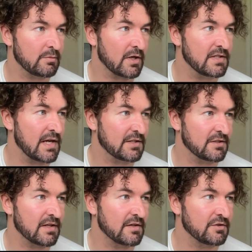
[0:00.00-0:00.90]
price
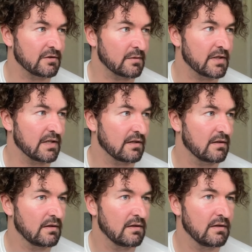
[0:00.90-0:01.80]
action then during the week.
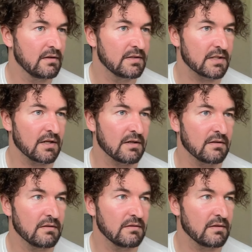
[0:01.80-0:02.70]
So
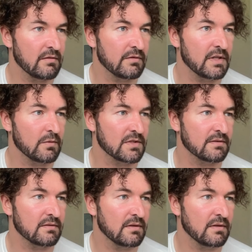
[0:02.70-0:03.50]
there really wasn't.